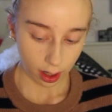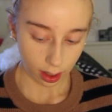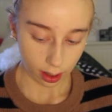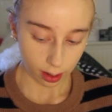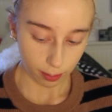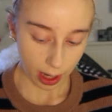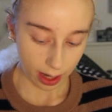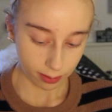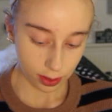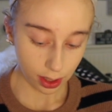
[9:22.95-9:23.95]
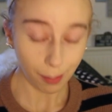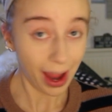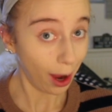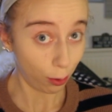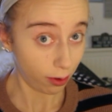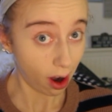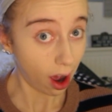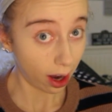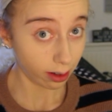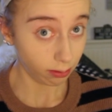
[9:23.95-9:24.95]
I've somehow
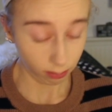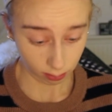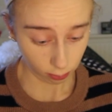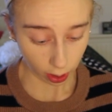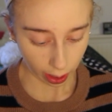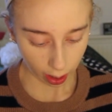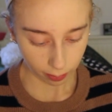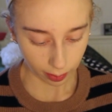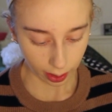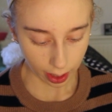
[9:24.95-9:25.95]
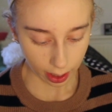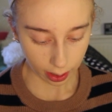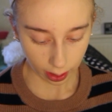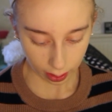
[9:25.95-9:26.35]
not run out of it yet.